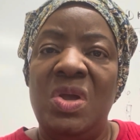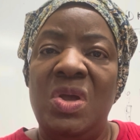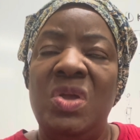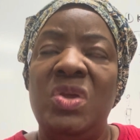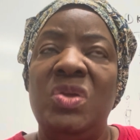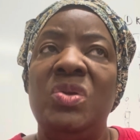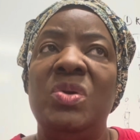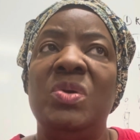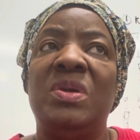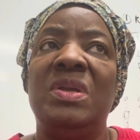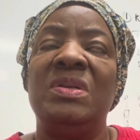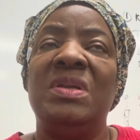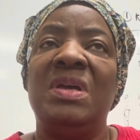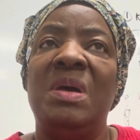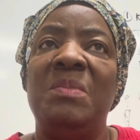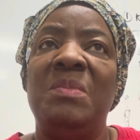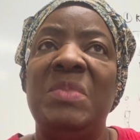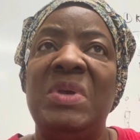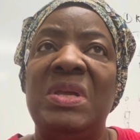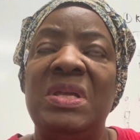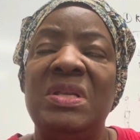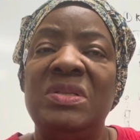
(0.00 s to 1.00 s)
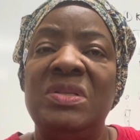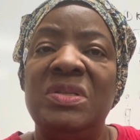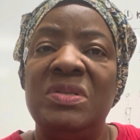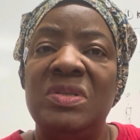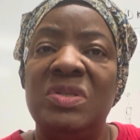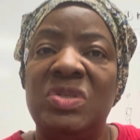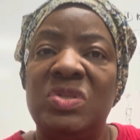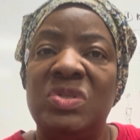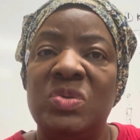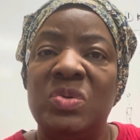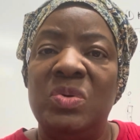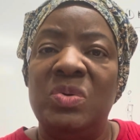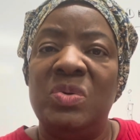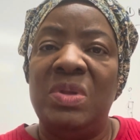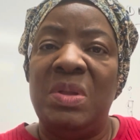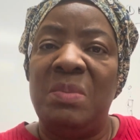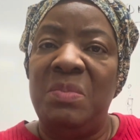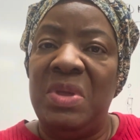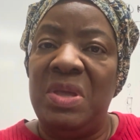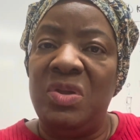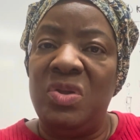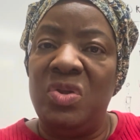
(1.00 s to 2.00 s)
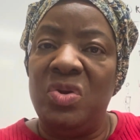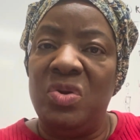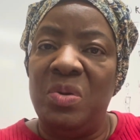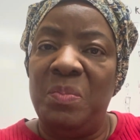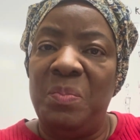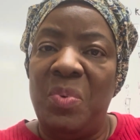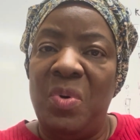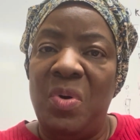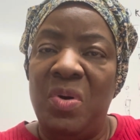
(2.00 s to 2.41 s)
You can come into the school and make your